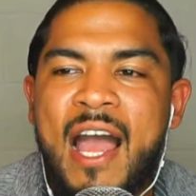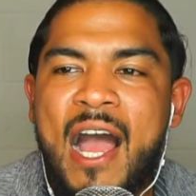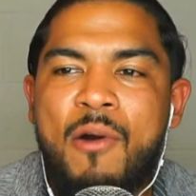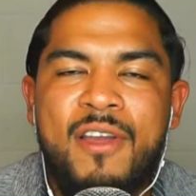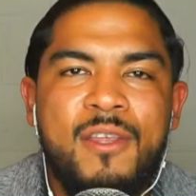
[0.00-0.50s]

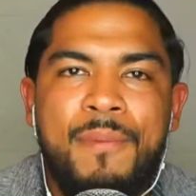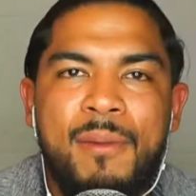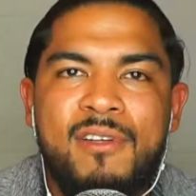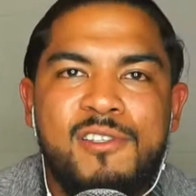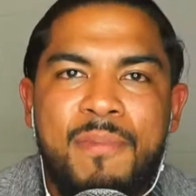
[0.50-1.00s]
out in the
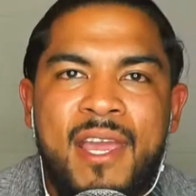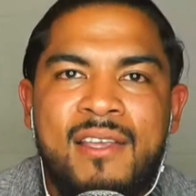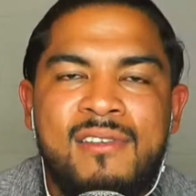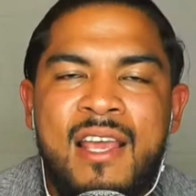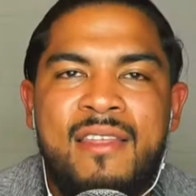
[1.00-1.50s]
public
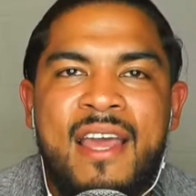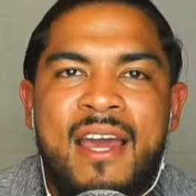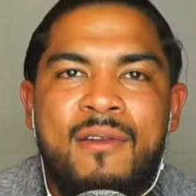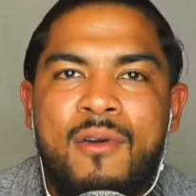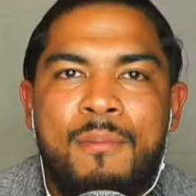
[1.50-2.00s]
space
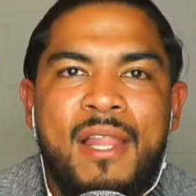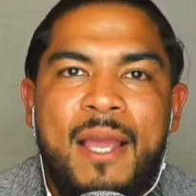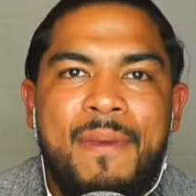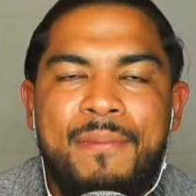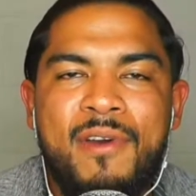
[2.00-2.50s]
that black
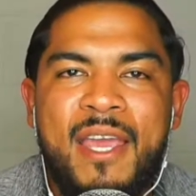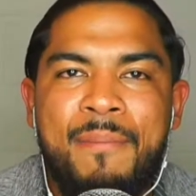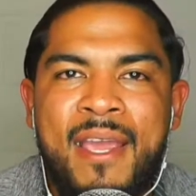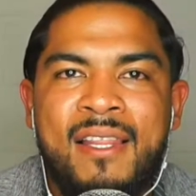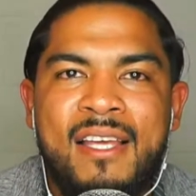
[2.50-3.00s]
people get
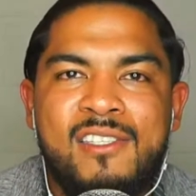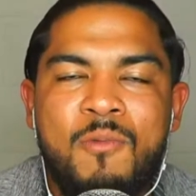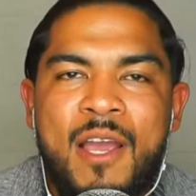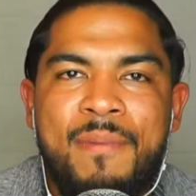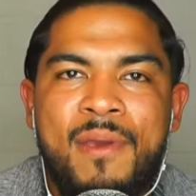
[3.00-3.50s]
paid less than
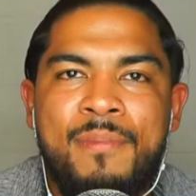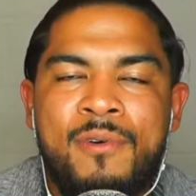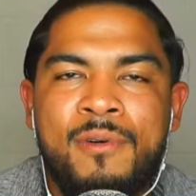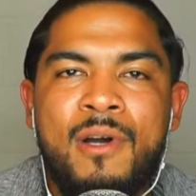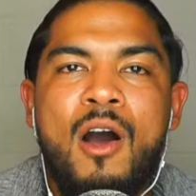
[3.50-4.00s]
white
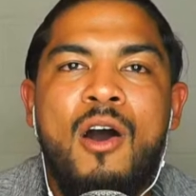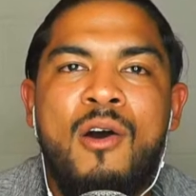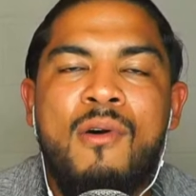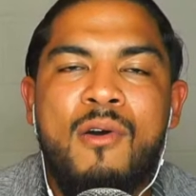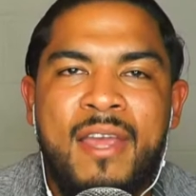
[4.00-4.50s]
people.
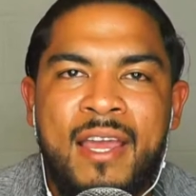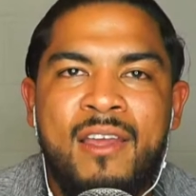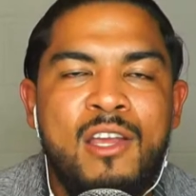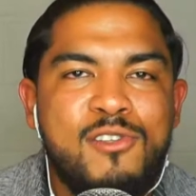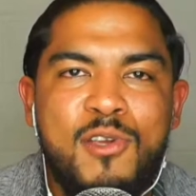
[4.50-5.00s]
Oh, okay.
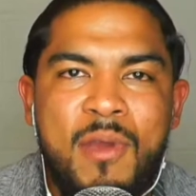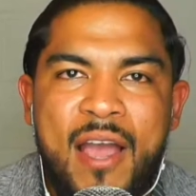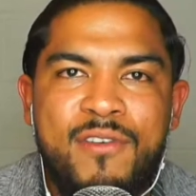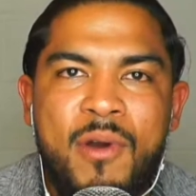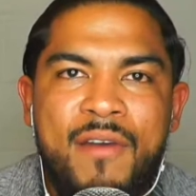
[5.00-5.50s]
So you
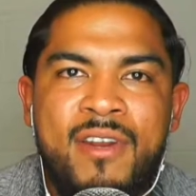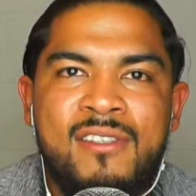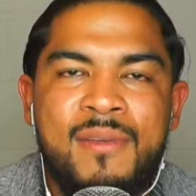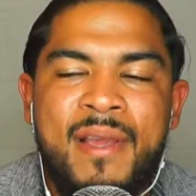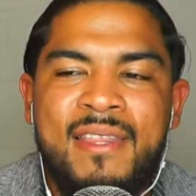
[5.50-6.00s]
have no
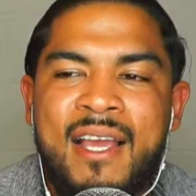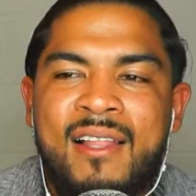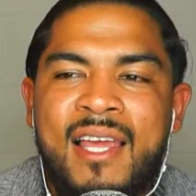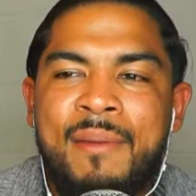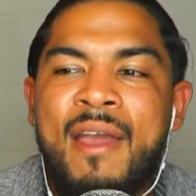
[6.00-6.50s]
evidence to make that
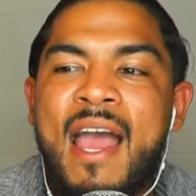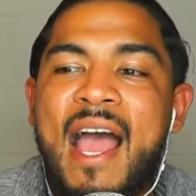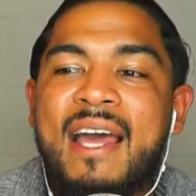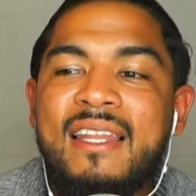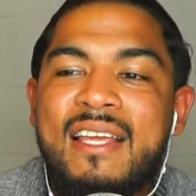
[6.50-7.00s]
claim.
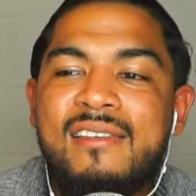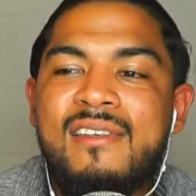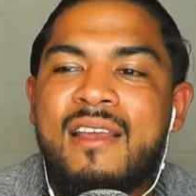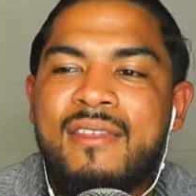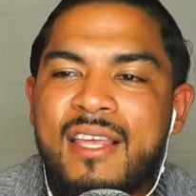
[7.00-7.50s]
At least
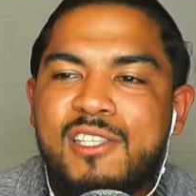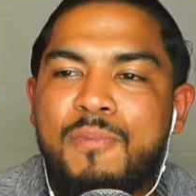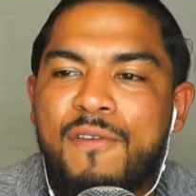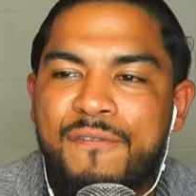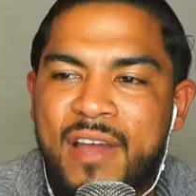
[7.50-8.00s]
this
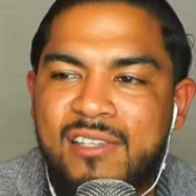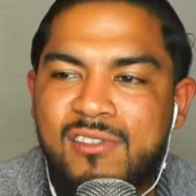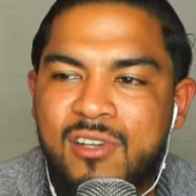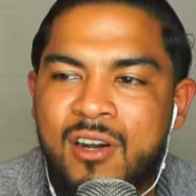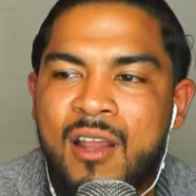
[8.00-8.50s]

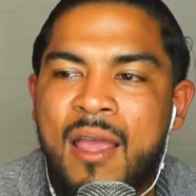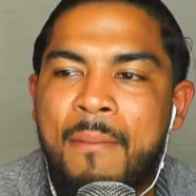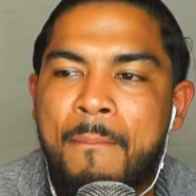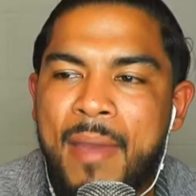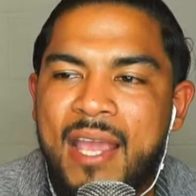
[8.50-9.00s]
professor
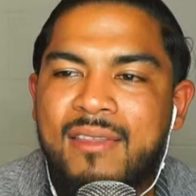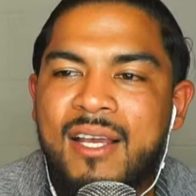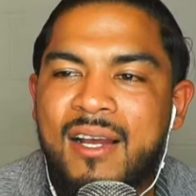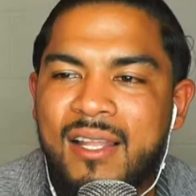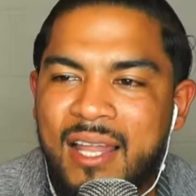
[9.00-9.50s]
made the
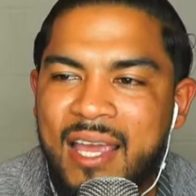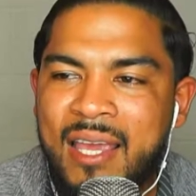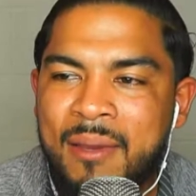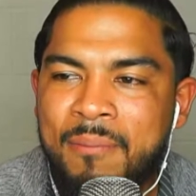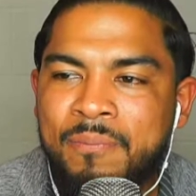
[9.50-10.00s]

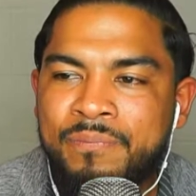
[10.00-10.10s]
claim,